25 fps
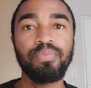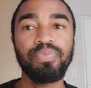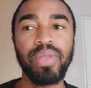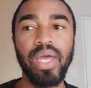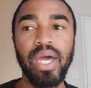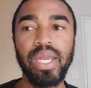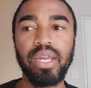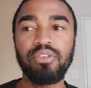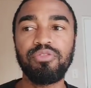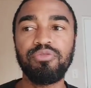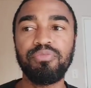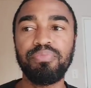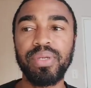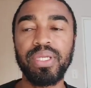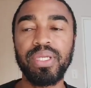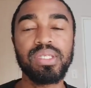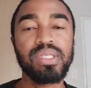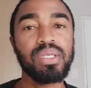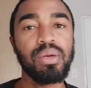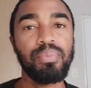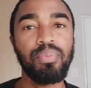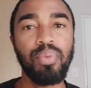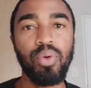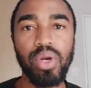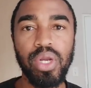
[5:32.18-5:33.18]
that have been
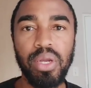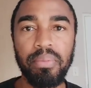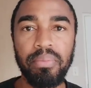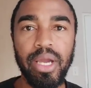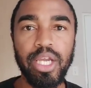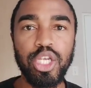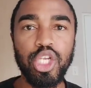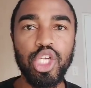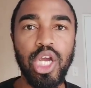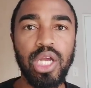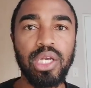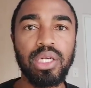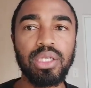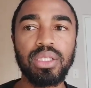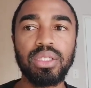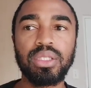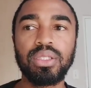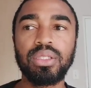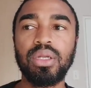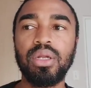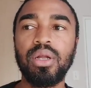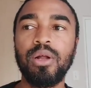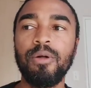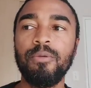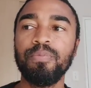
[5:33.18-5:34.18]
supporting my
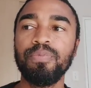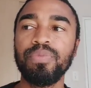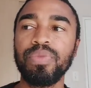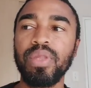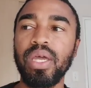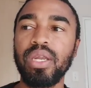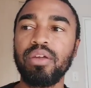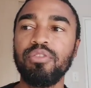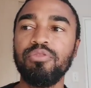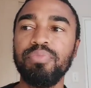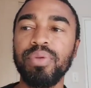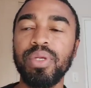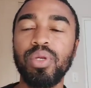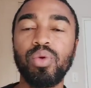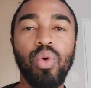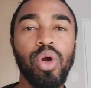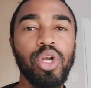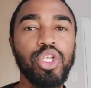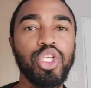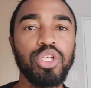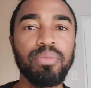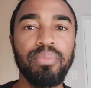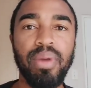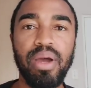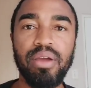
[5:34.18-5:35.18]
channel, that have been
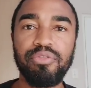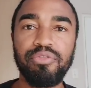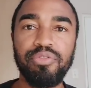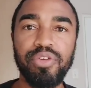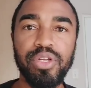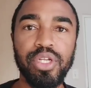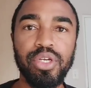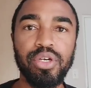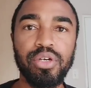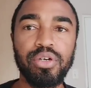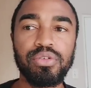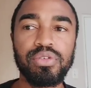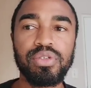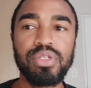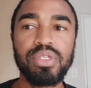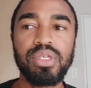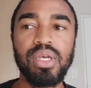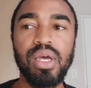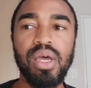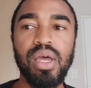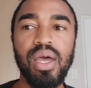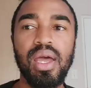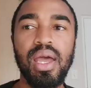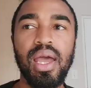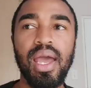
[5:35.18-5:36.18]
watching my videos.
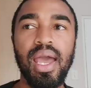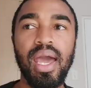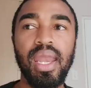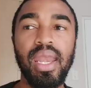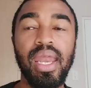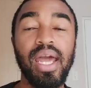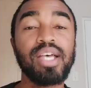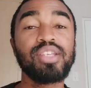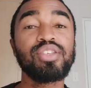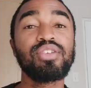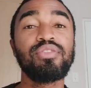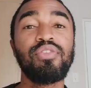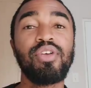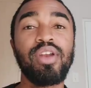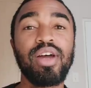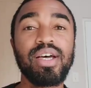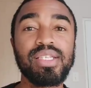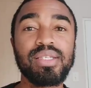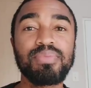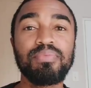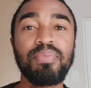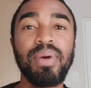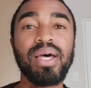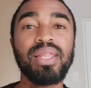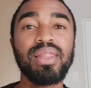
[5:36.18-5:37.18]
And as of
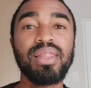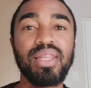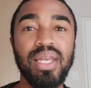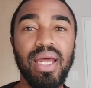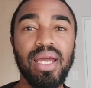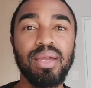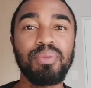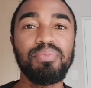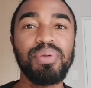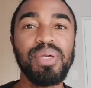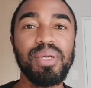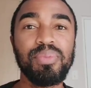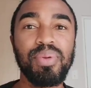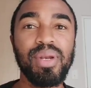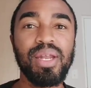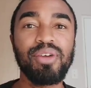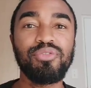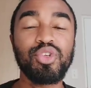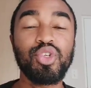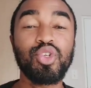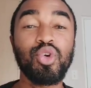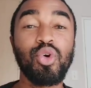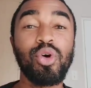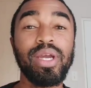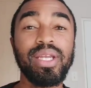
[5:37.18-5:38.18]
last month, like, people
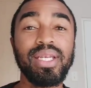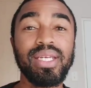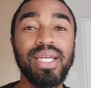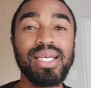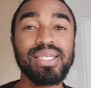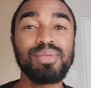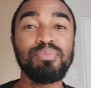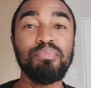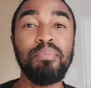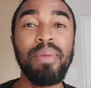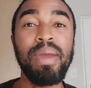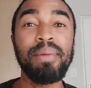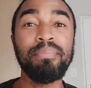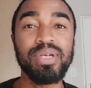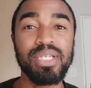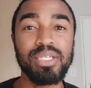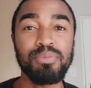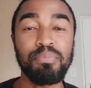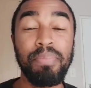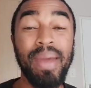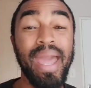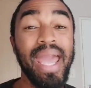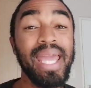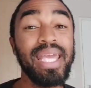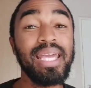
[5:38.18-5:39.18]
have joined as
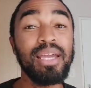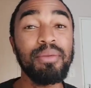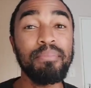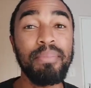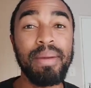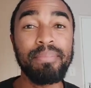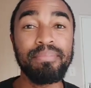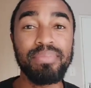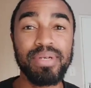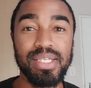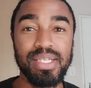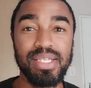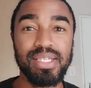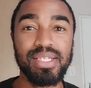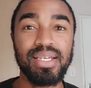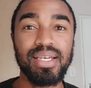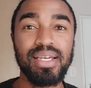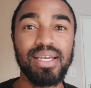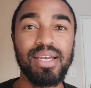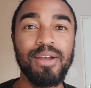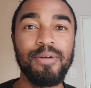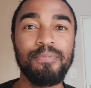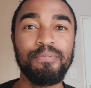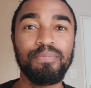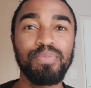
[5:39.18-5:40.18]
members, paying members.
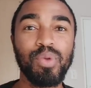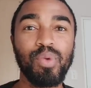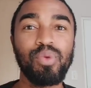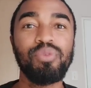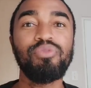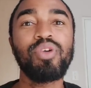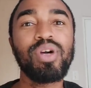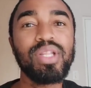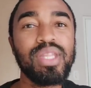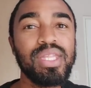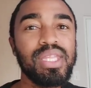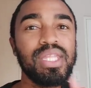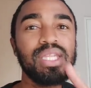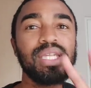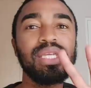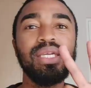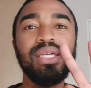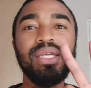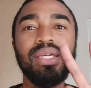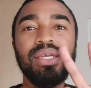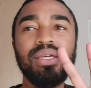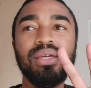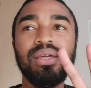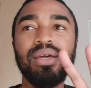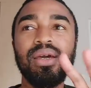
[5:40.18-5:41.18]
We've got
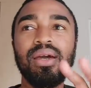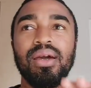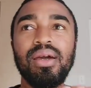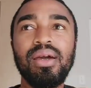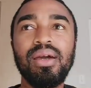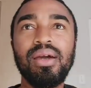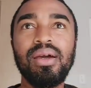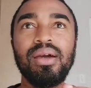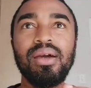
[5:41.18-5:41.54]
three